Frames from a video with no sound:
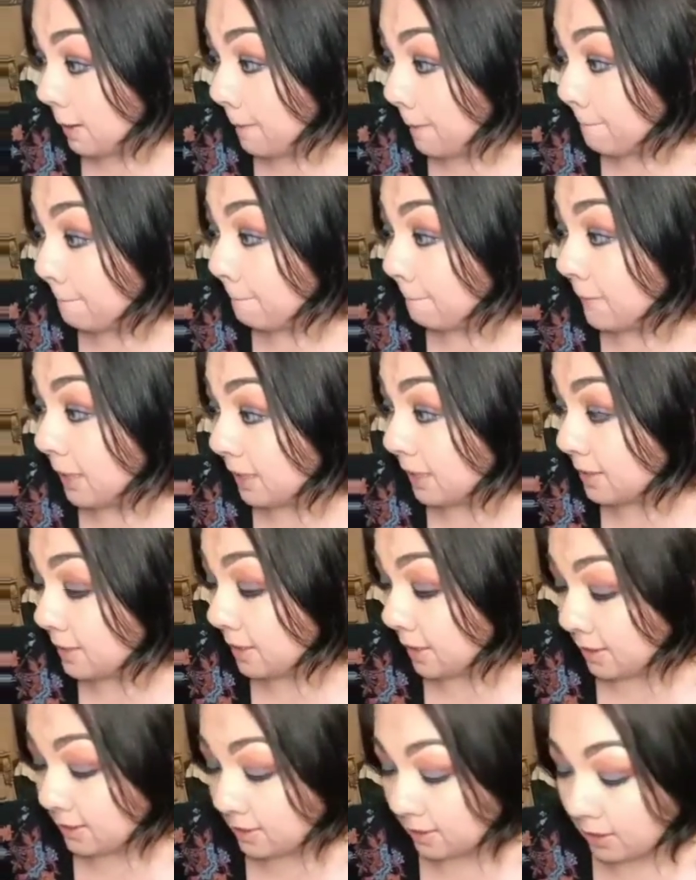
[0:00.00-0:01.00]
my
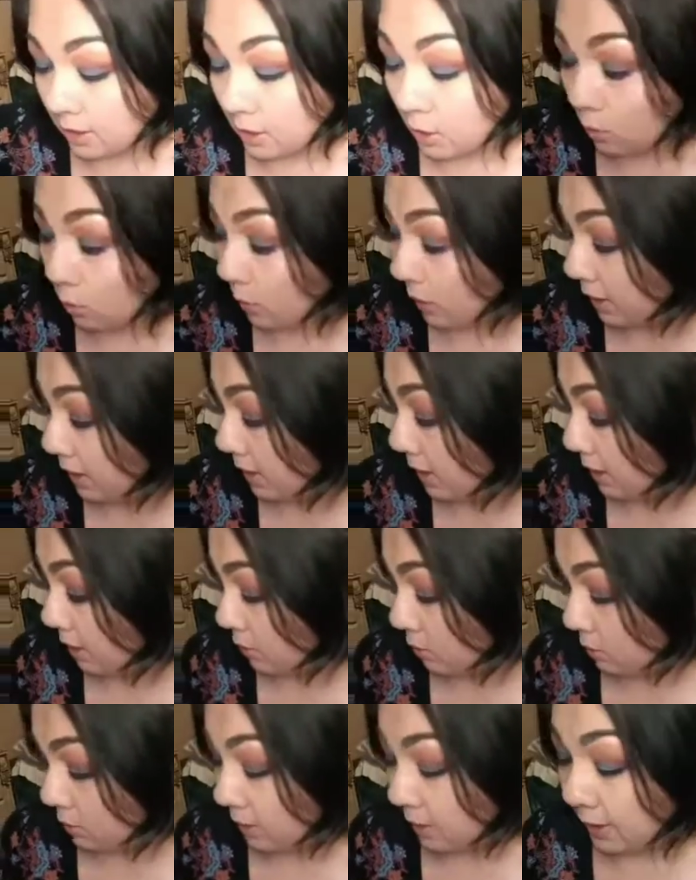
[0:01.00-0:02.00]
desk right
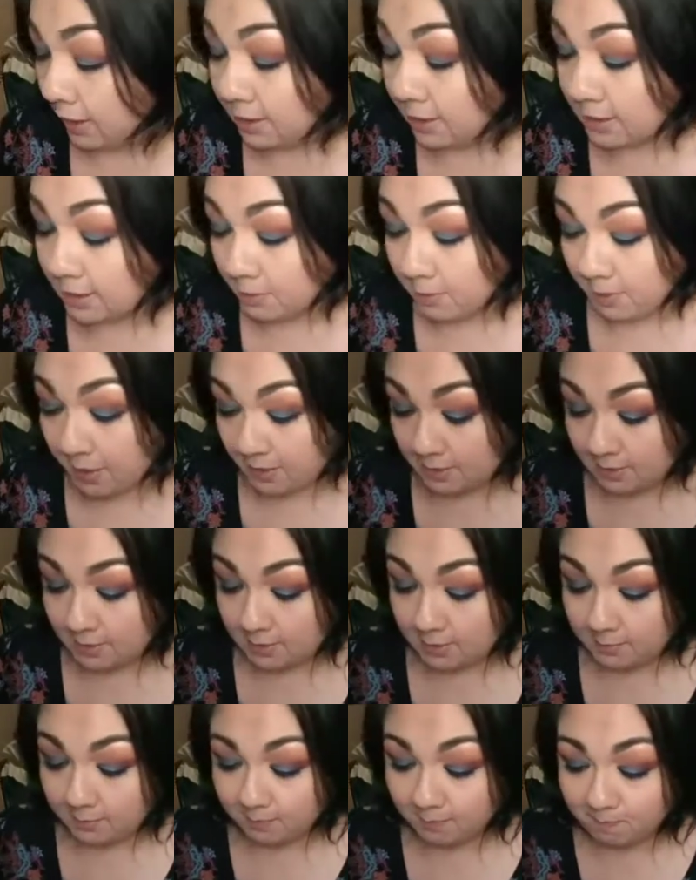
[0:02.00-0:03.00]
now, it's a mess.
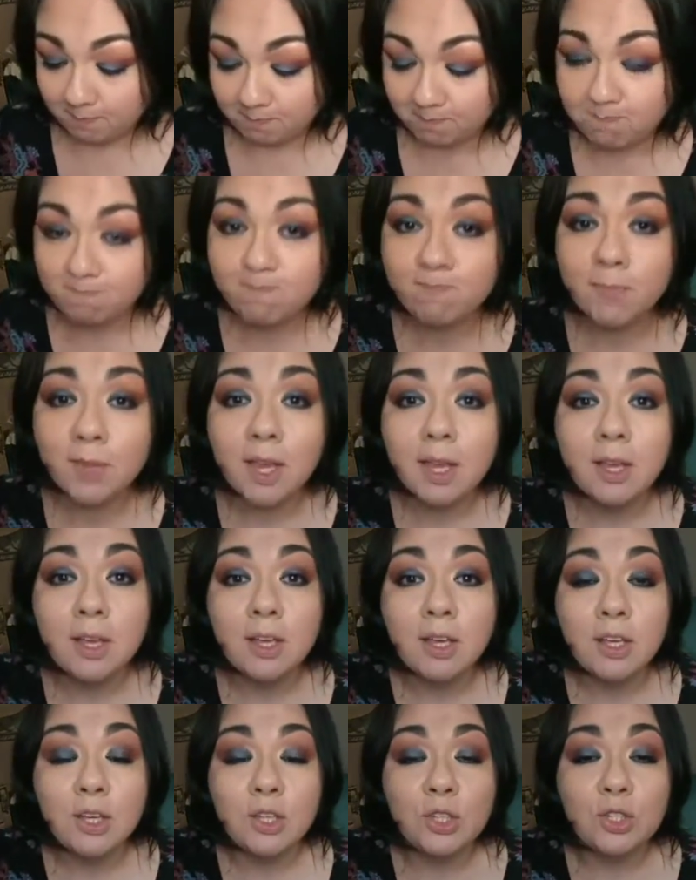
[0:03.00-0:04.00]

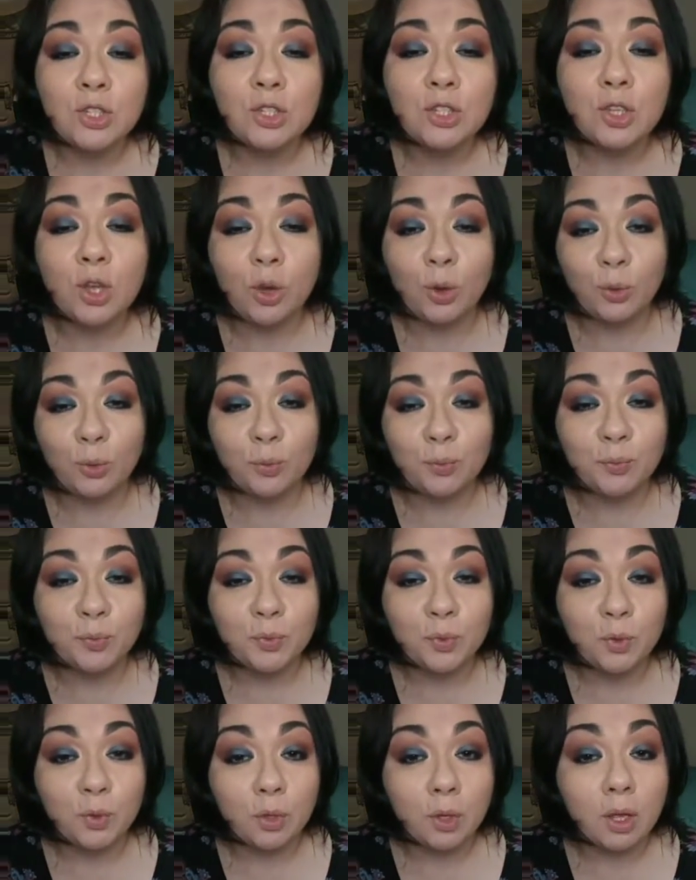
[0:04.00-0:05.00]
So,
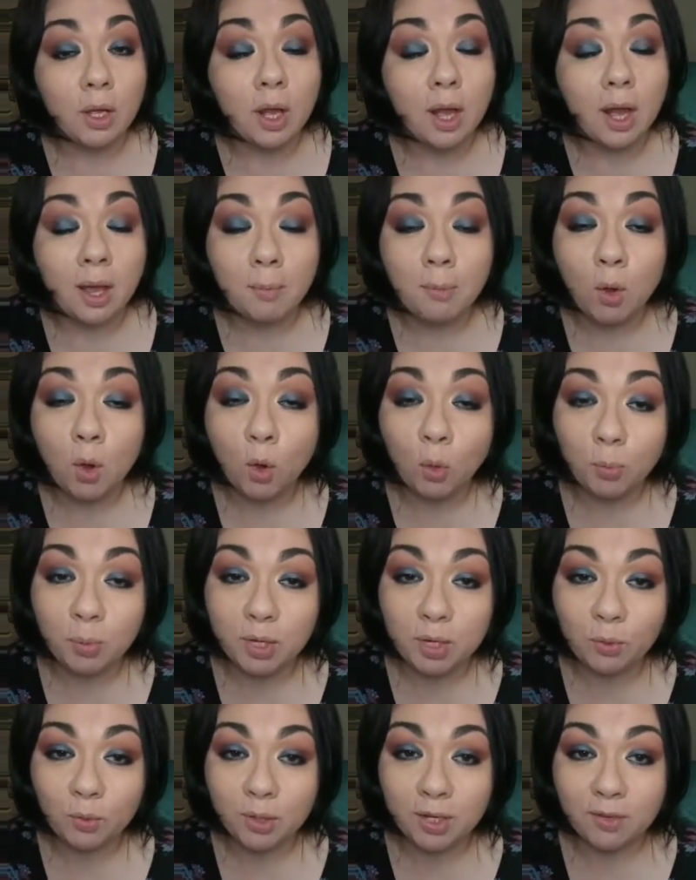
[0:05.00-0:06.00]
I'm hoping
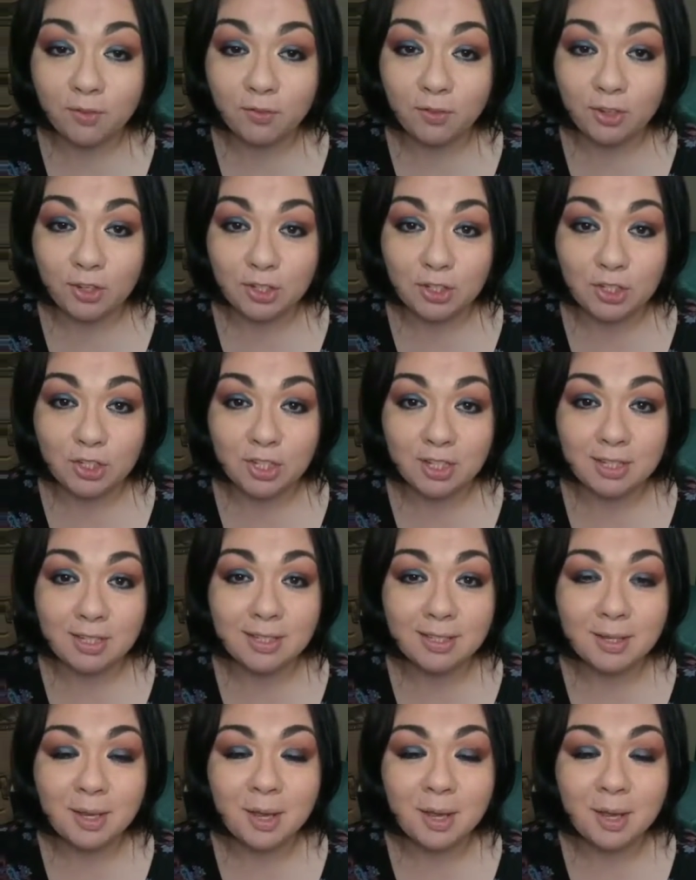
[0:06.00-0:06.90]
we can finish this.